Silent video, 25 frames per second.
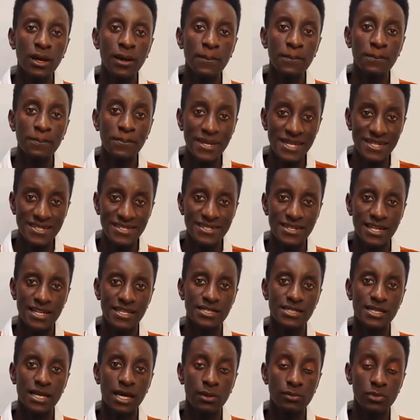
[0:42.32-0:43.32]

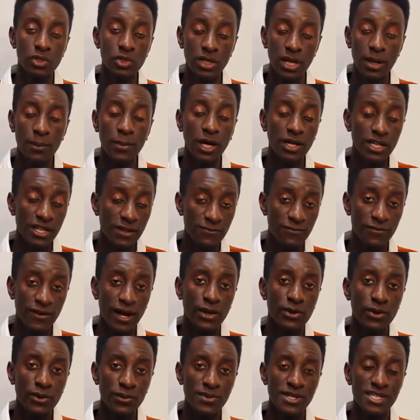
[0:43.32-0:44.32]
business. I'm talking about a
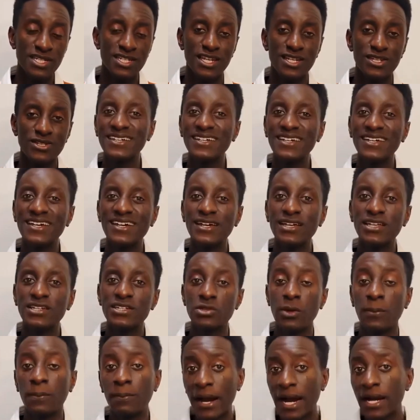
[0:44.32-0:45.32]
viral business.
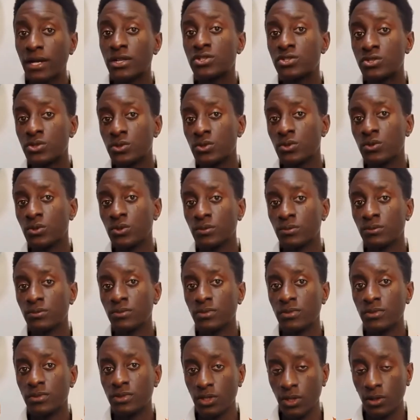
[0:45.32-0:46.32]
So back to
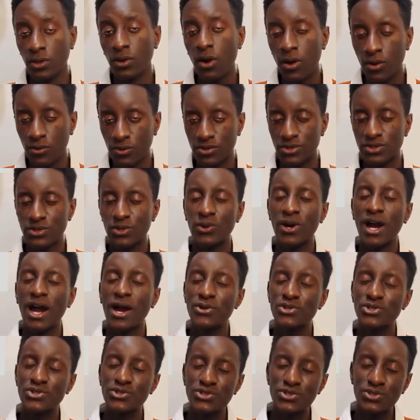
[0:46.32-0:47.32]
your goals. So how
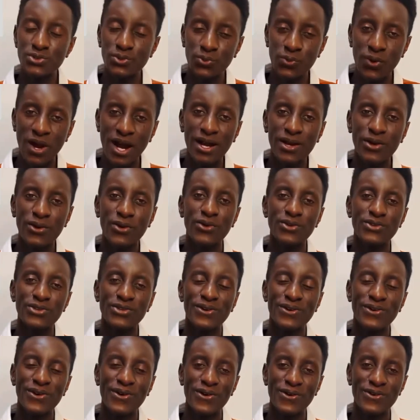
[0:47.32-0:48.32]
should you work on
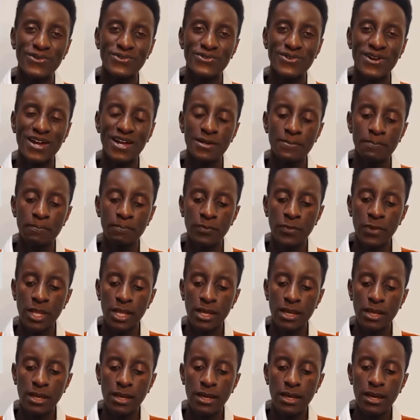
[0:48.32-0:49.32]
your goals, right?
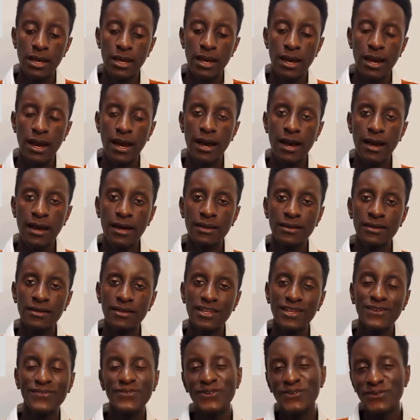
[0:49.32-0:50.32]
And
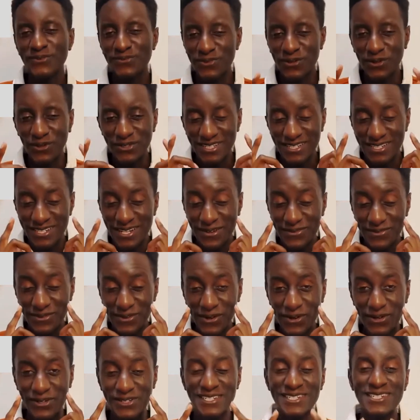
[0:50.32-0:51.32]
if you've noticed, I've
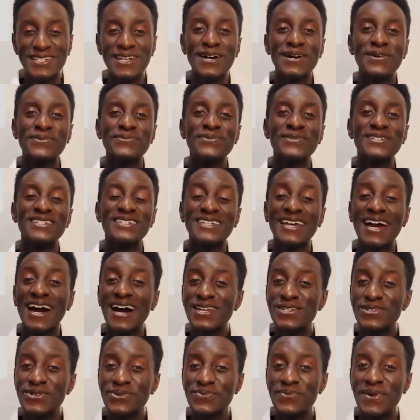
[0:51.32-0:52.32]
got some
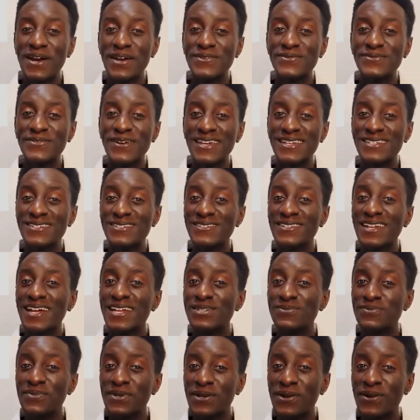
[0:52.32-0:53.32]
scars on my face. So
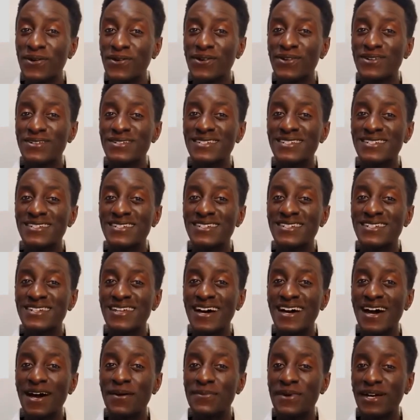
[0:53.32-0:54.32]
that's because
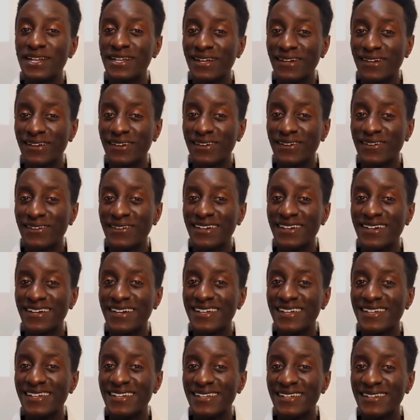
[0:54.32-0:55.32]
I'm undergoing a
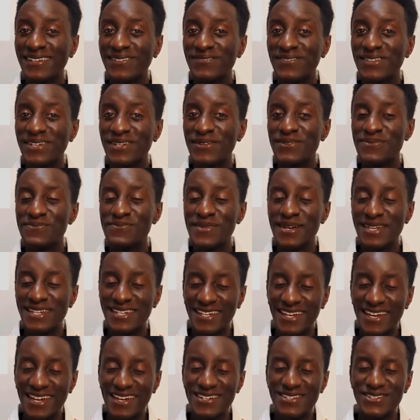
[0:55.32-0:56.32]
little bit of
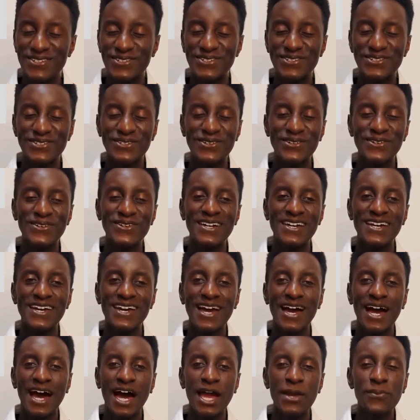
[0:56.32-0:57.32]
medication. So
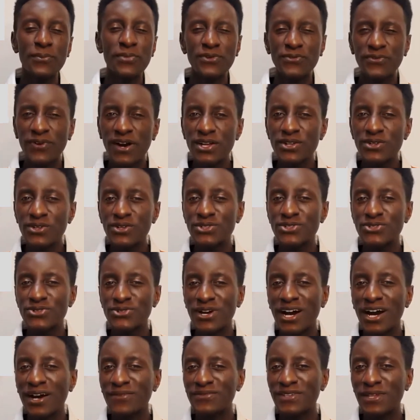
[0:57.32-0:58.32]
I prefer not to
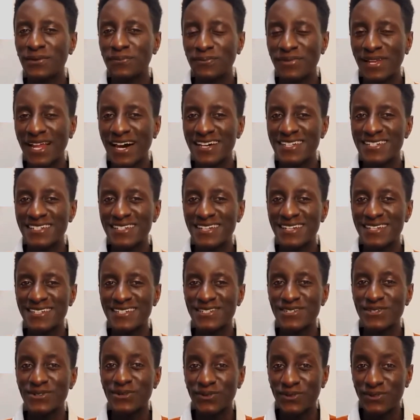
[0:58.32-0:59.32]
have the plasters.
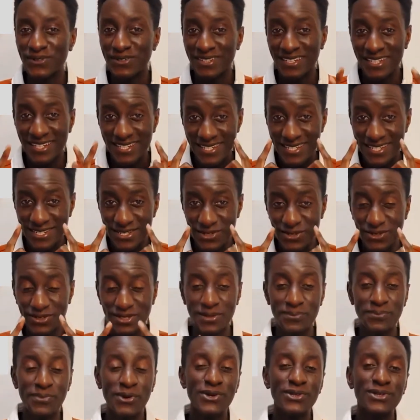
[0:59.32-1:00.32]
So this is not the
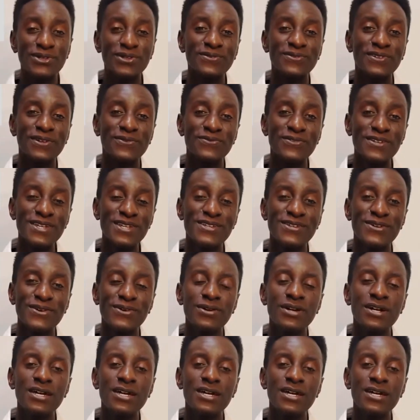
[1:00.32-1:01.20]
point of the video.